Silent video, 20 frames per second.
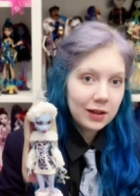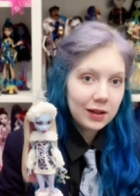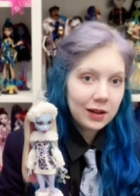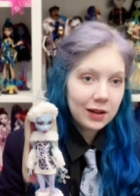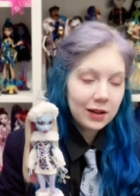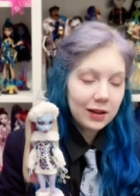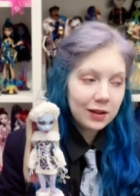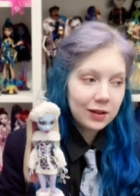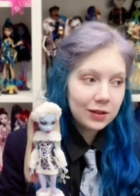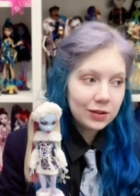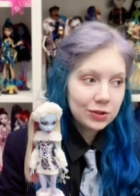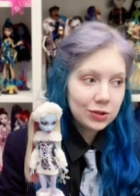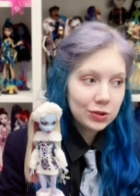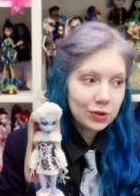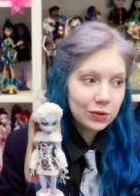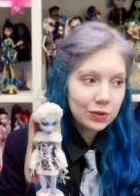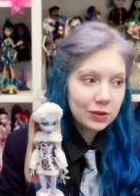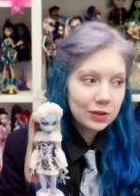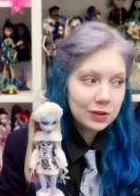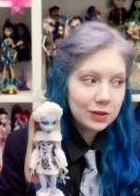uh,
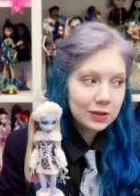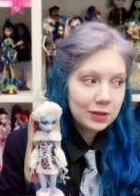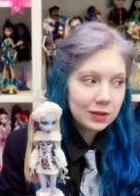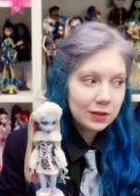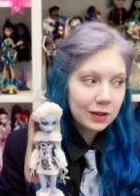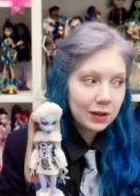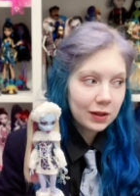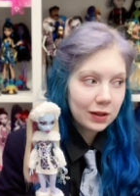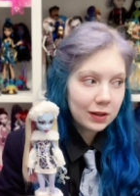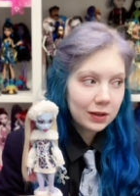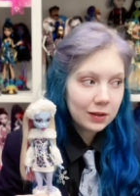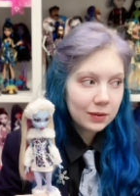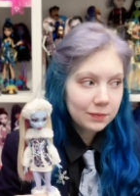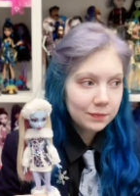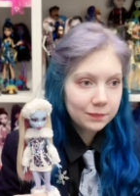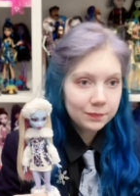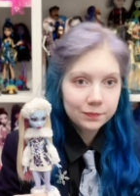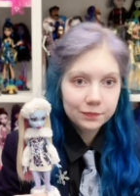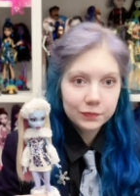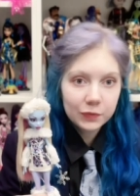joint.
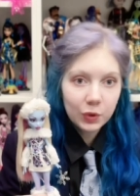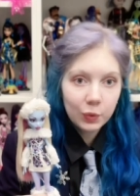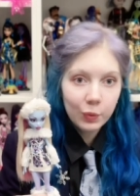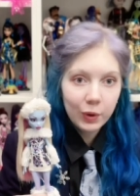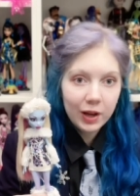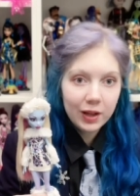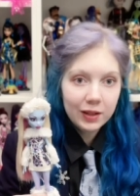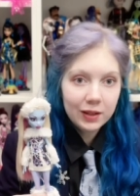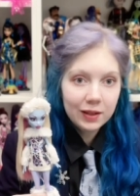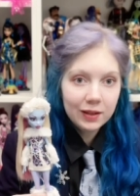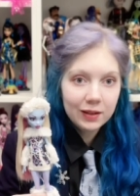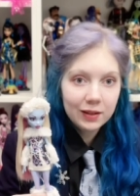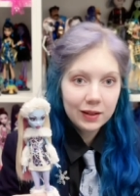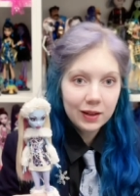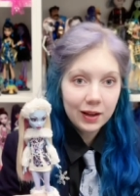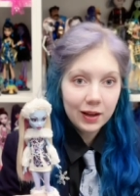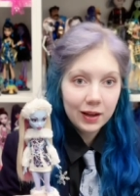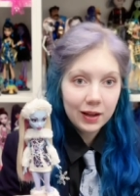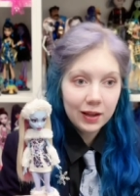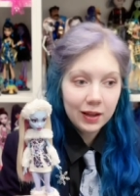um, one.
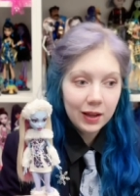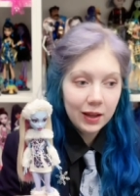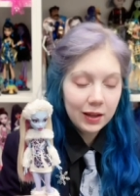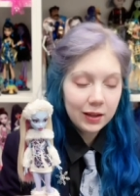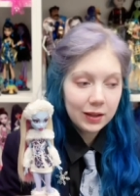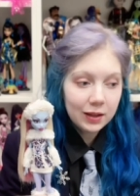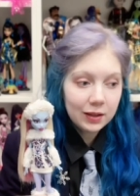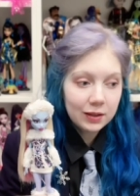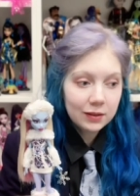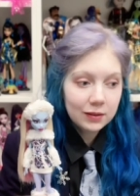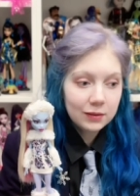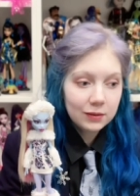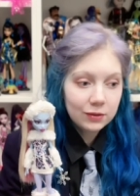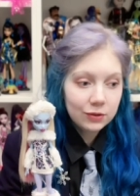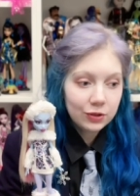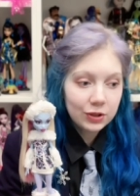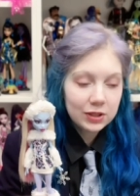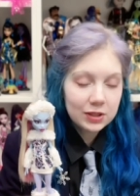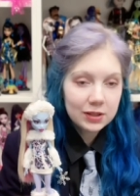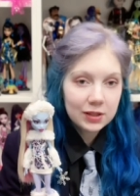I again
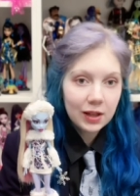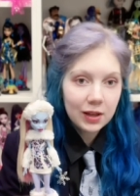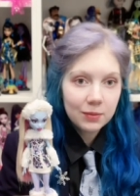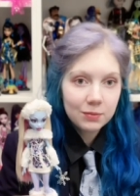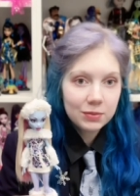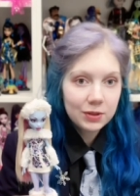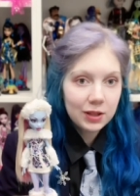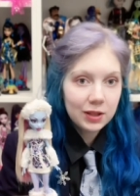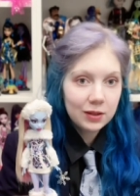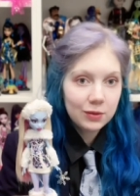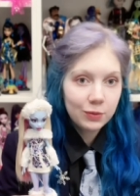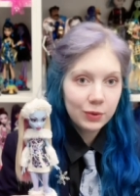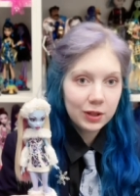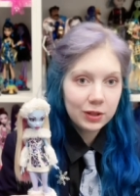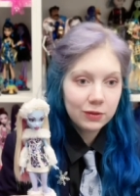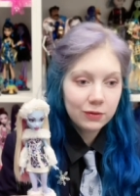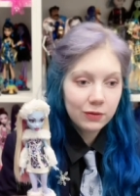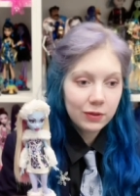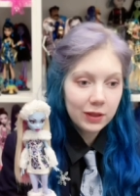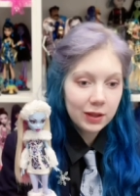dressed up in one
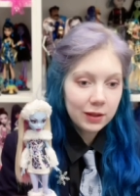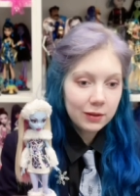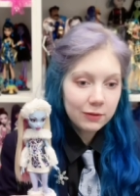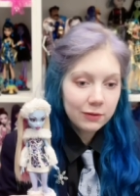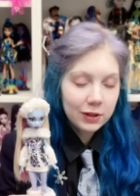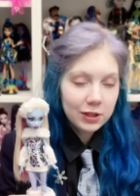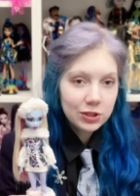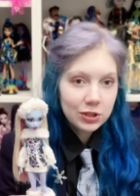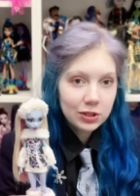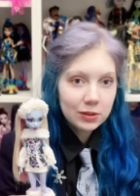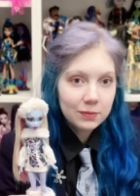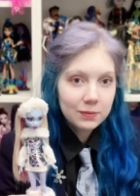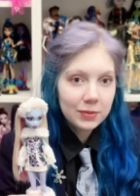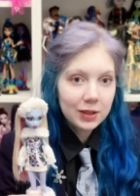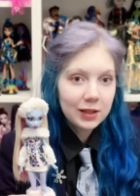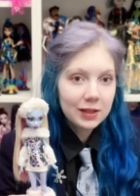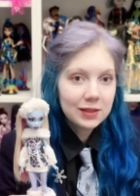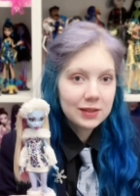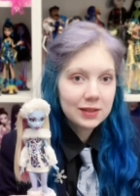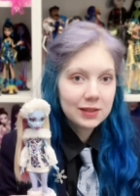of the fashion
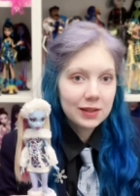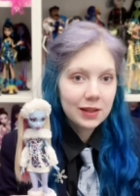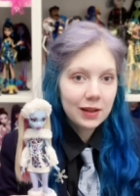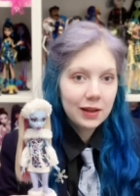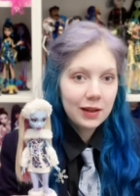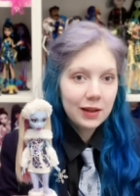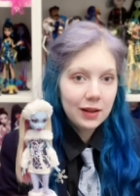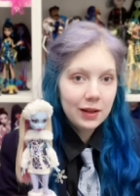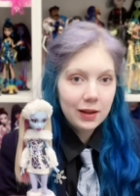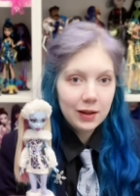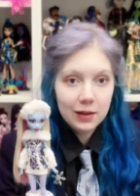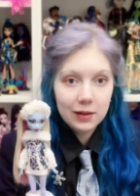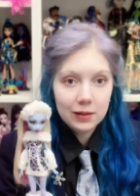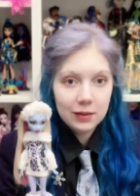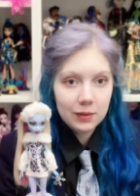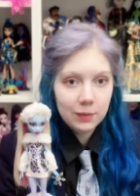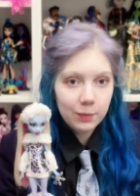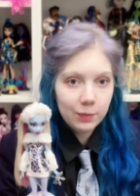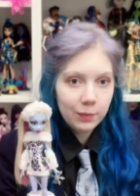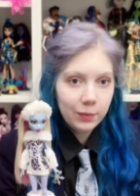packs. And
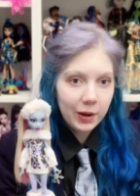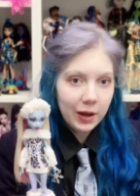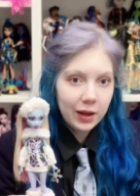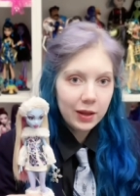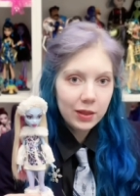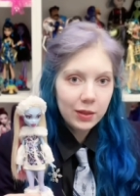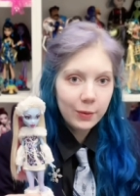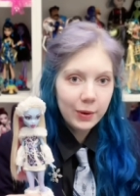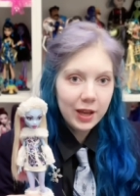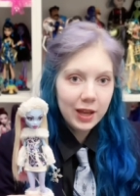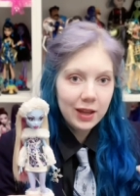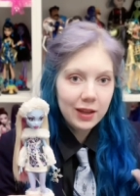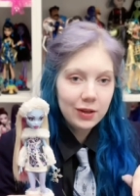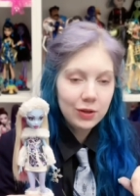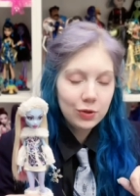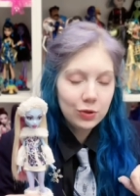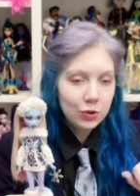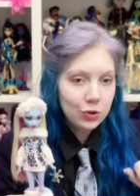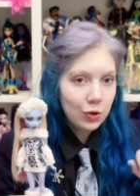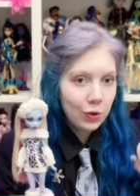by the way,
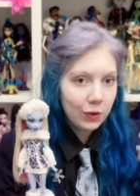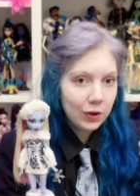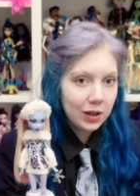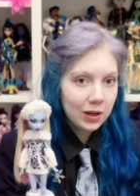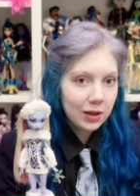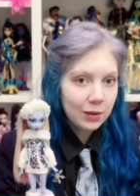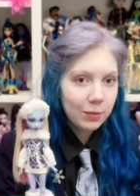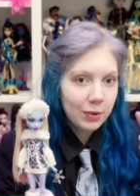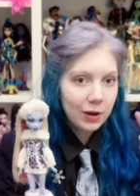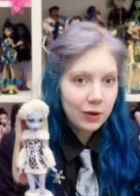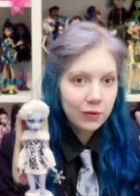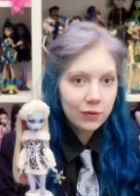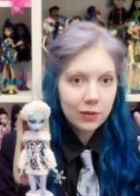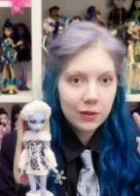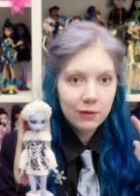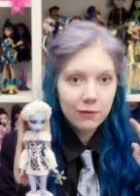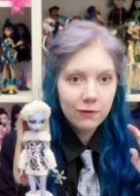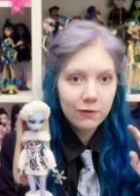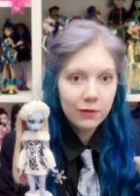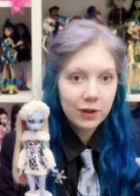talking about the
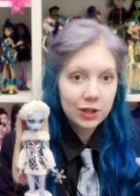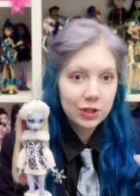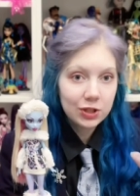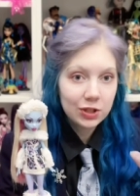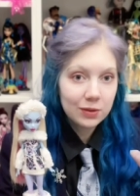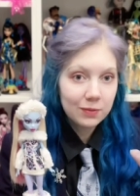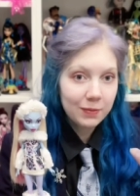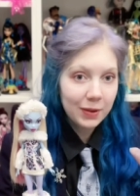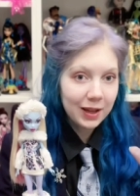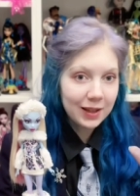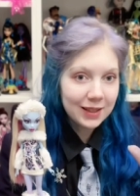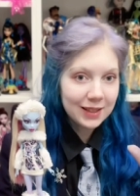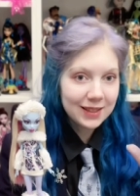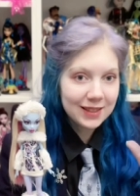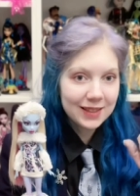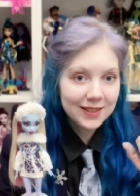fashion packs,